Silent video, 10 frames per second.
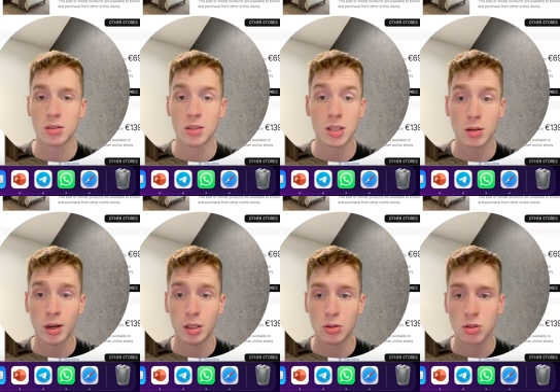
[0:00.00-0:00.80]
This is
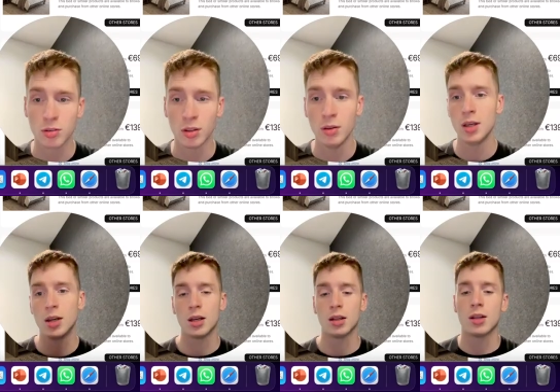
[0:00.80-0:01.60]
quite useful.
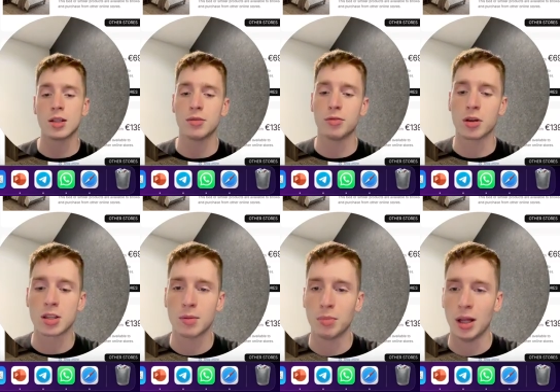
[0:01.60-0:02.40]
Let's say, for
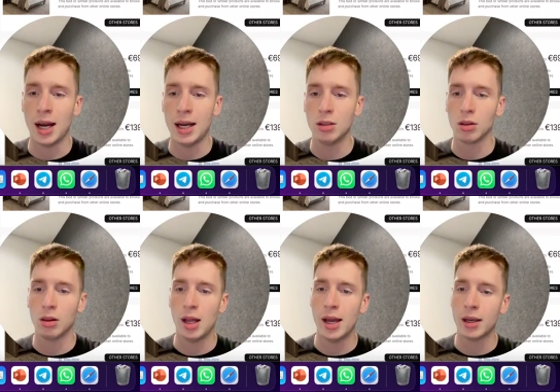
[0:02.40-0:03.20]
example, I
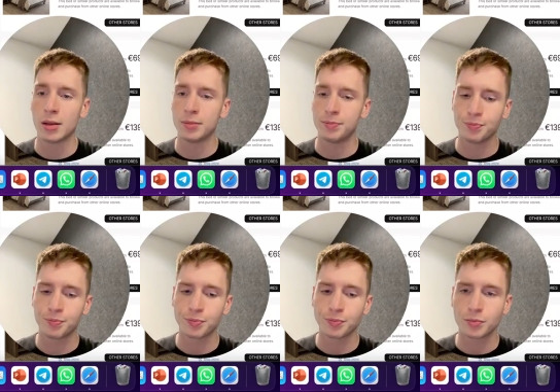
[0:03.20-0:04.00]
don't like
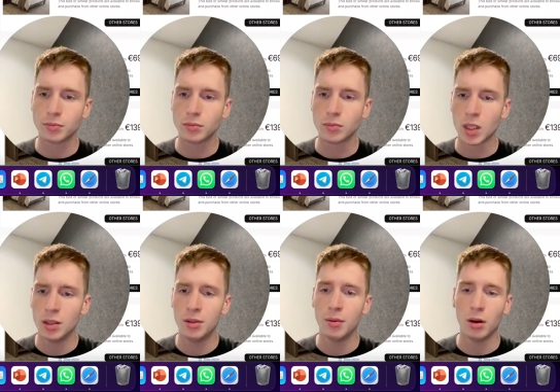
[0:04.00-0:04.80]

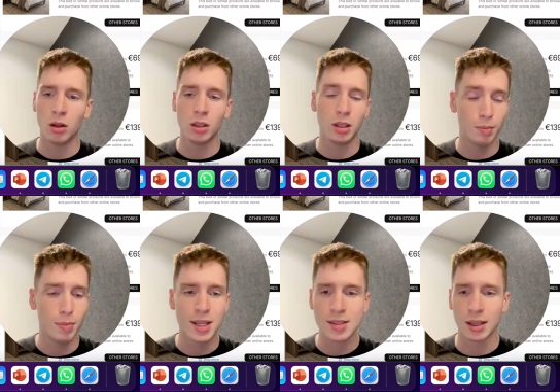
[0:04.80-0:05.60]
only the
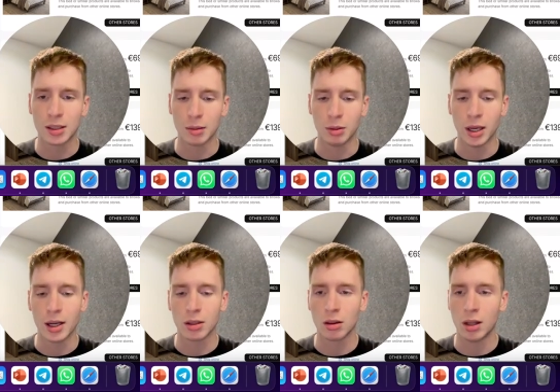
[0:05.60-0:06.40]
bedside table.
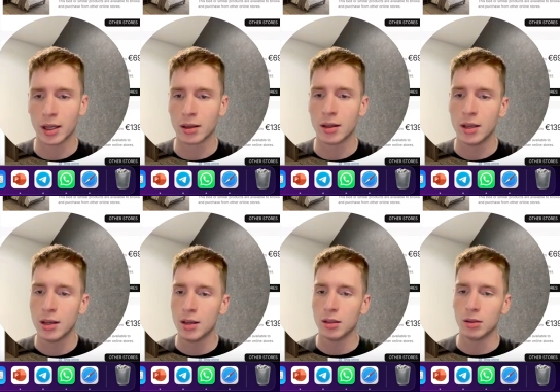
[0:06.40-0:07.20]
Yeah? I don't like
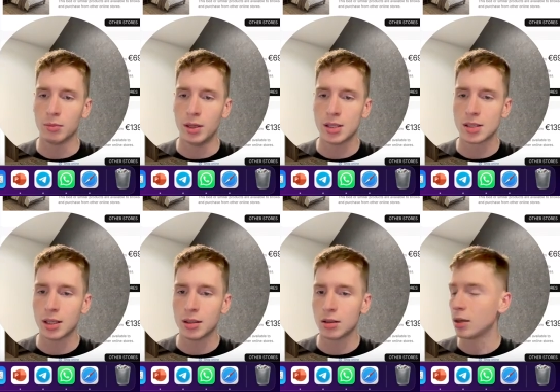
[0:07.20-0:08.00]
the
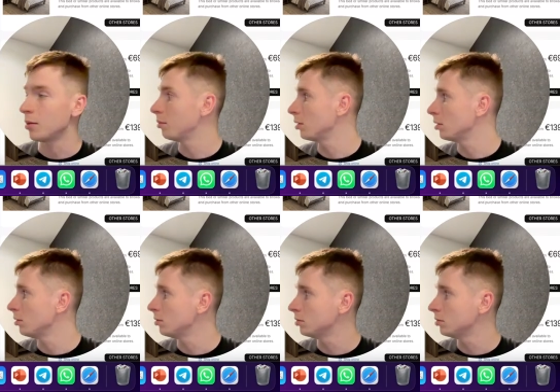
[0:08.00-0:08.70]
bedside table.